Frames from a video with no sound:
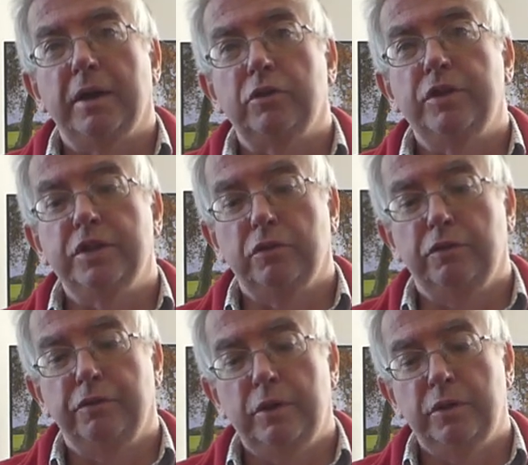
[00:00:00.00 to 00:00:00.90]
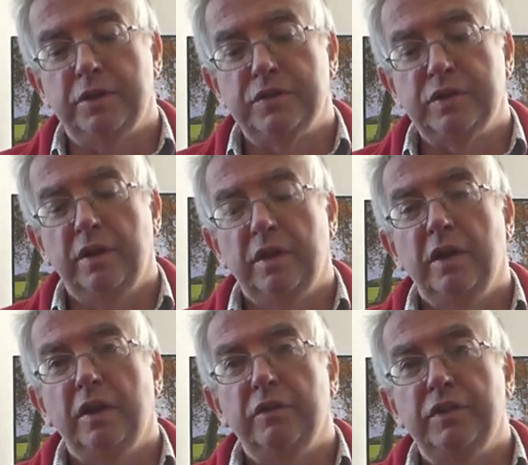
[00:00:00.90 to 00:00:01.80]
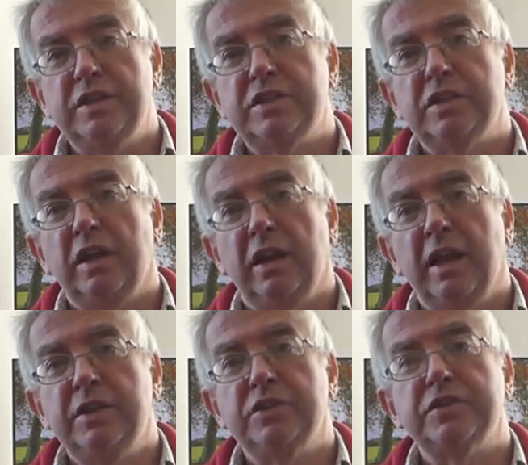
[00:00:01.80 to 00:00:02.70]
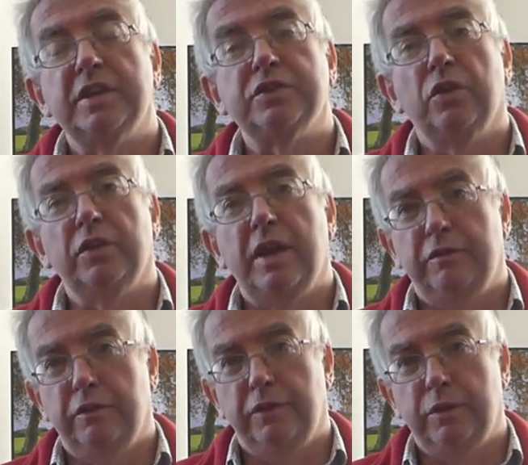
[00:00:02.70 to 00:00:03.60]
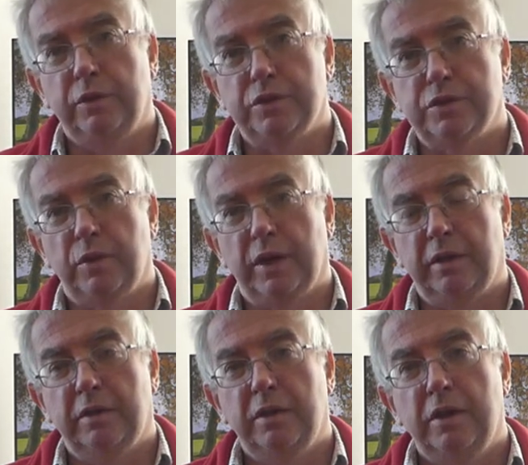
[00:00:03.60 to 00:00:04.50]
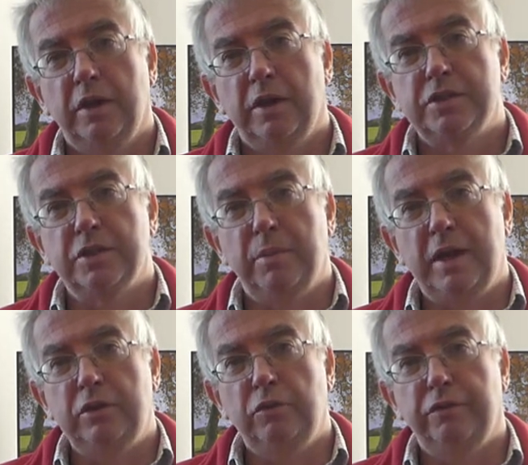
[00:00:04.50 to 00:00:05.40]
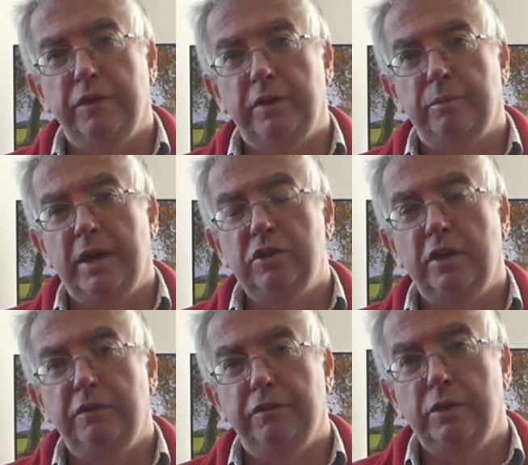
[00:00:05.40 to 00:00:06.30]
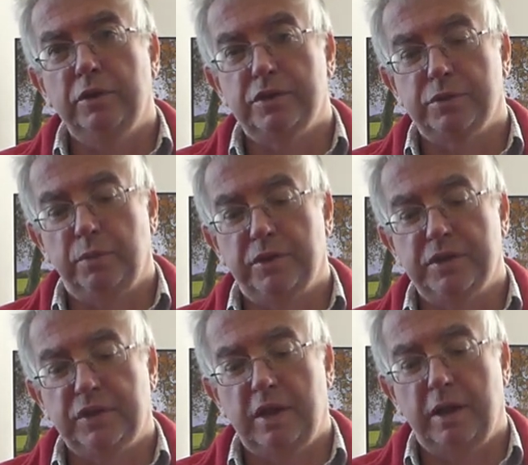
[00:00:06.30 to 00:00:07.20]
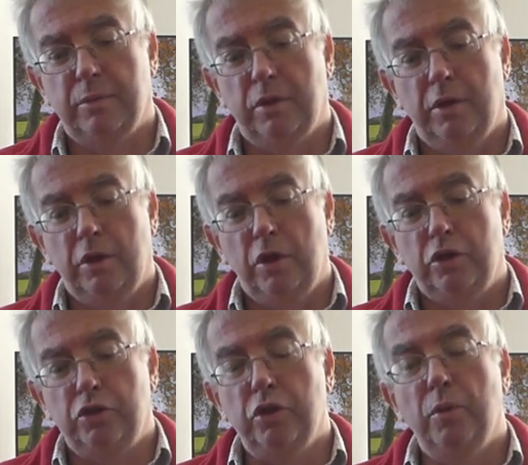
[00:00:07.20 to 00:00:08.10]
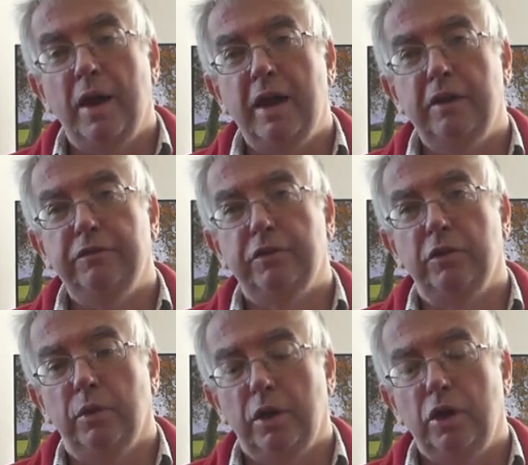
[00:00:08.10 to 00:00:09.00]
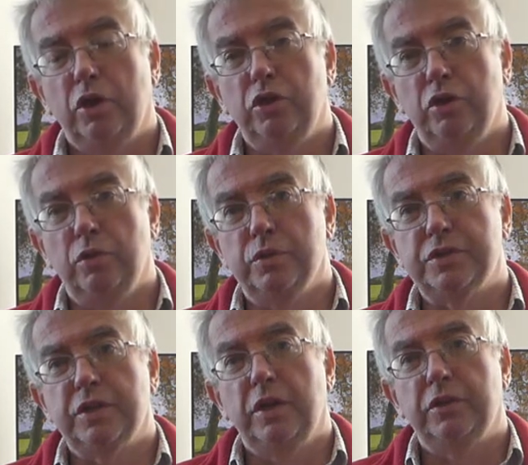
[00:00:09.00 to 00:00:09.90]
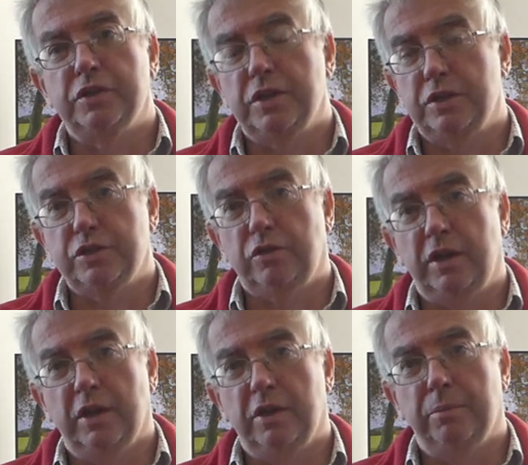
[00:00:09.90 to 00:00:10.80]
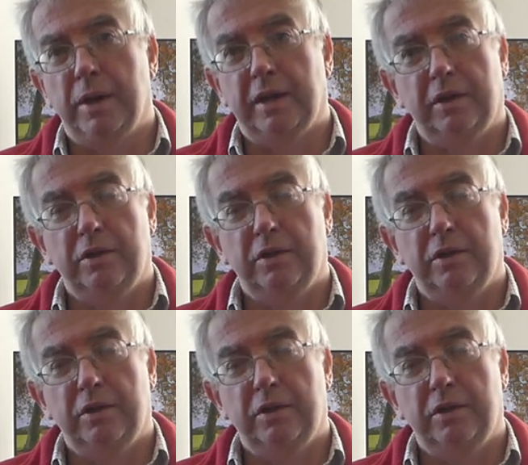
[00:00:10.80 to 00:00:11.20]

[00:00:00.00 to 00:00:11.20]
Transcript: critical focus, this lens does not have a focus ring. To manually focus with this camera, you have to use the touchscreen at the back,